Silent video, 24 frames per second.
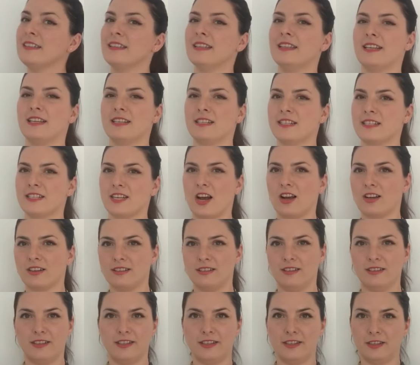let's talk a
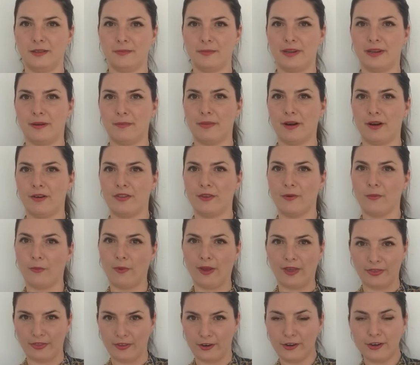little bit about the
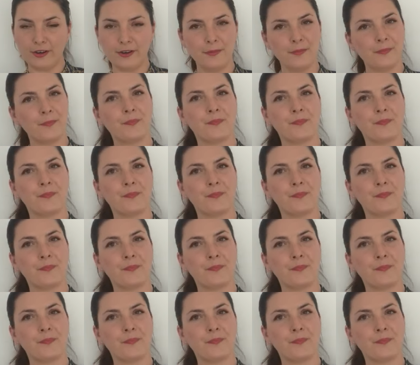weather.